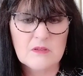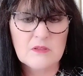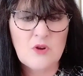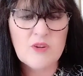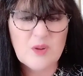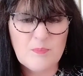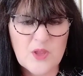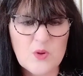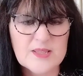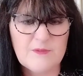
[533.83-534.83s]
not
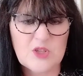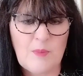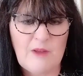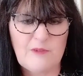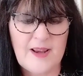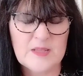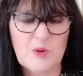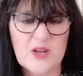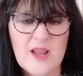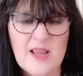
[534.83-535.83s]
abusive to my friends,
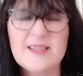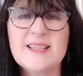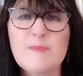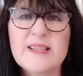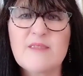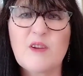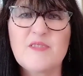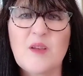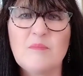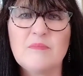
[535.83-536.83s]
but dismissive
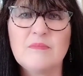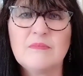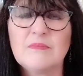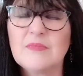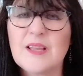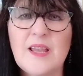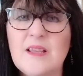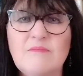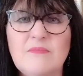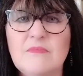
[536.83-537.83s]
of them.
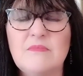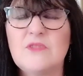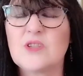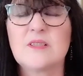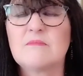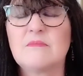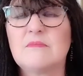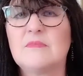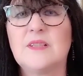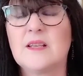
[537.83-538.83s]
He just
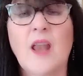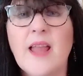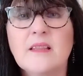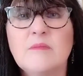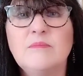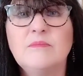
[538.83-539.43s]
didn't like them.